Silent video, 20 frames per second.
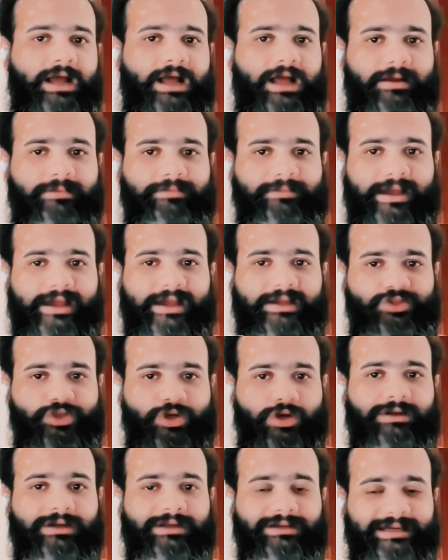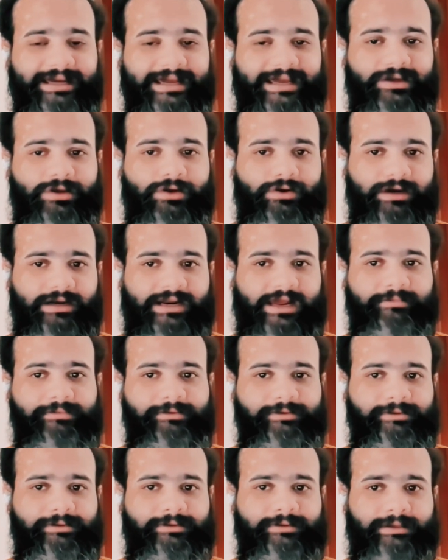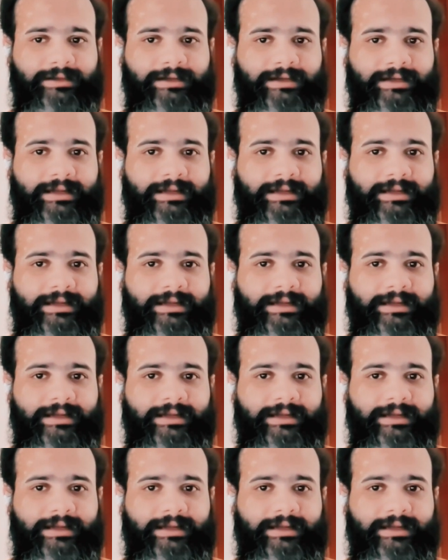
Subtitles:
a chocolate cake or an apple.